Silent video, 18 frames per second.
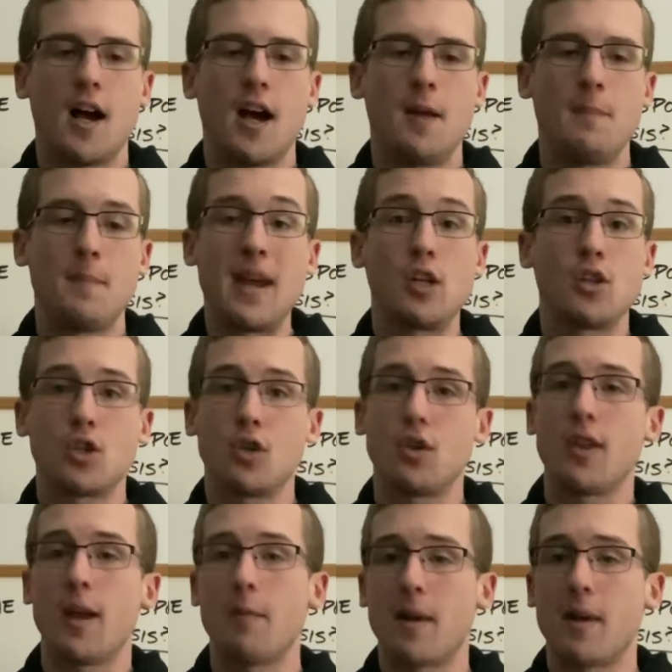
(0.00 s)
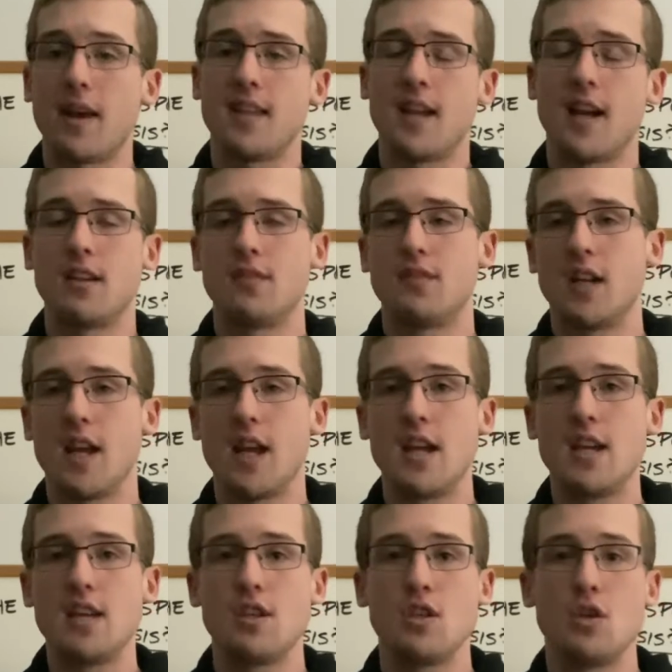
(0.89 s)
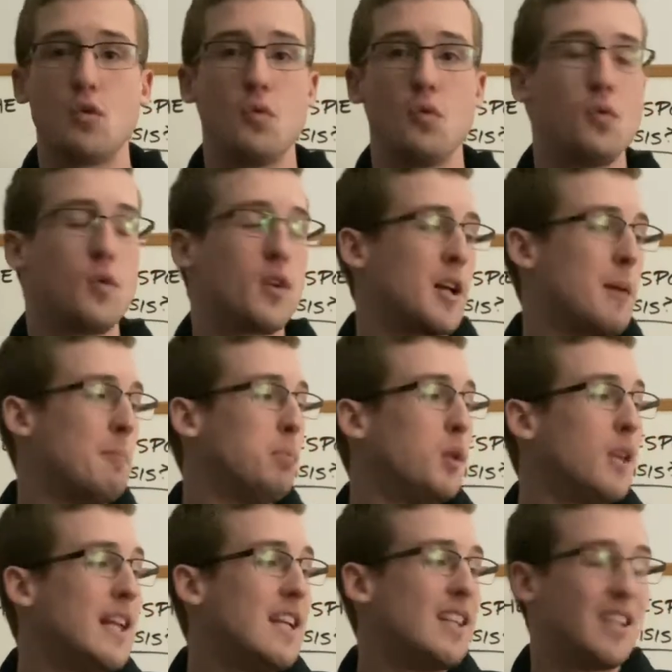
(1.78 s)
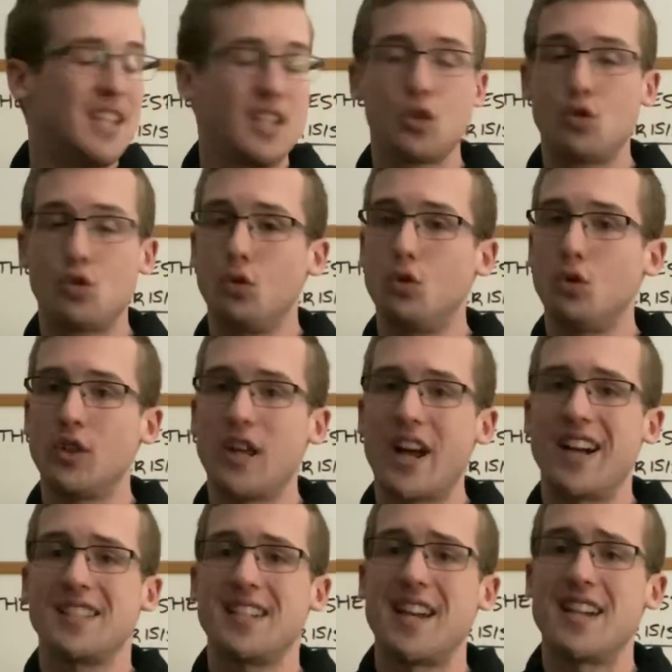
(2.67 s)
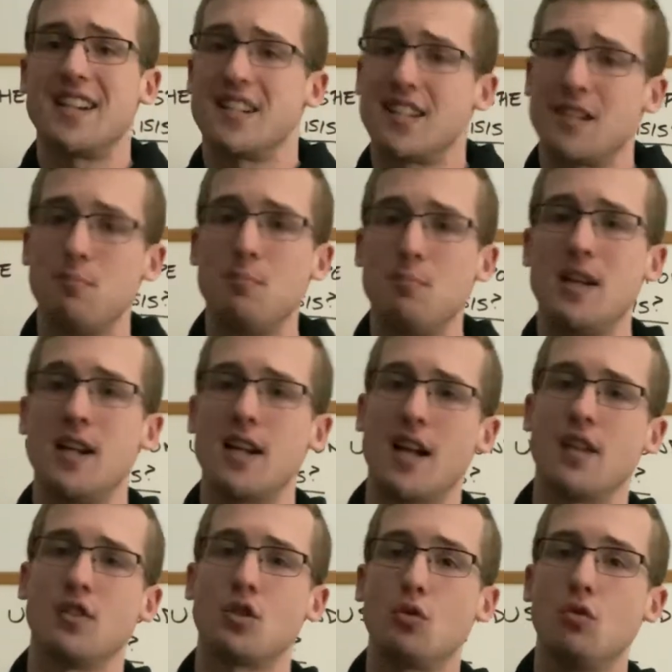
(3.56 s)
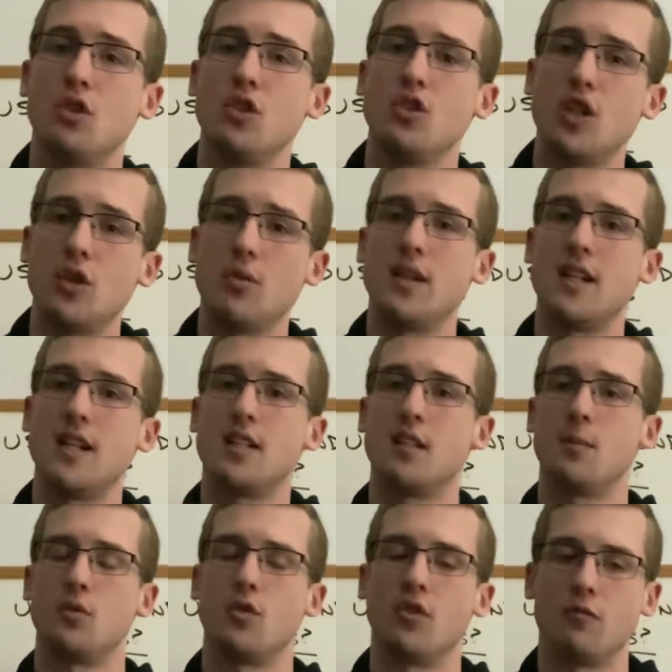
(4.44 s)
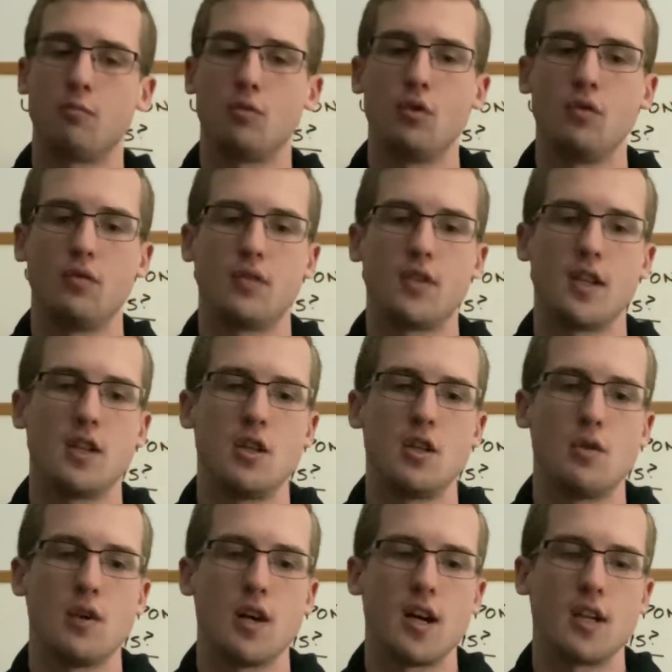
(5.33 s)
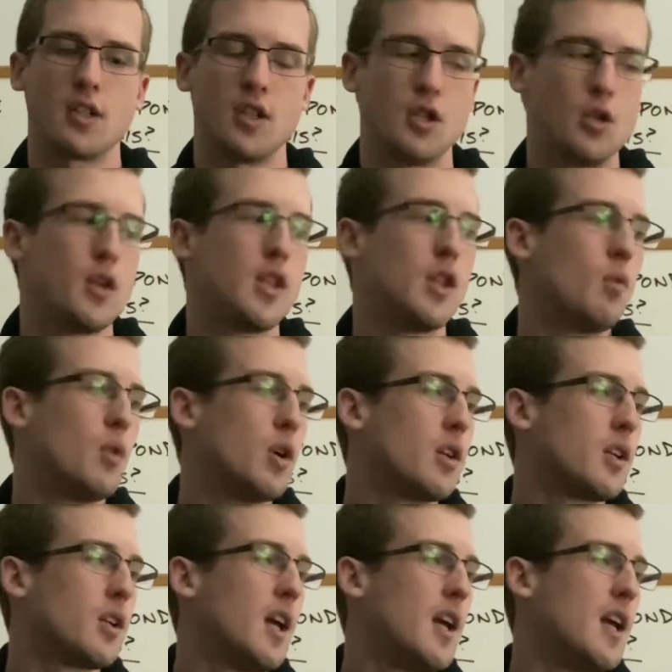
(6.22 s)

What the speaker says: Make sure that by the end of today you complete this Google Docs and submit it on Schoology. We need some sort of proof that you are actually doing the work.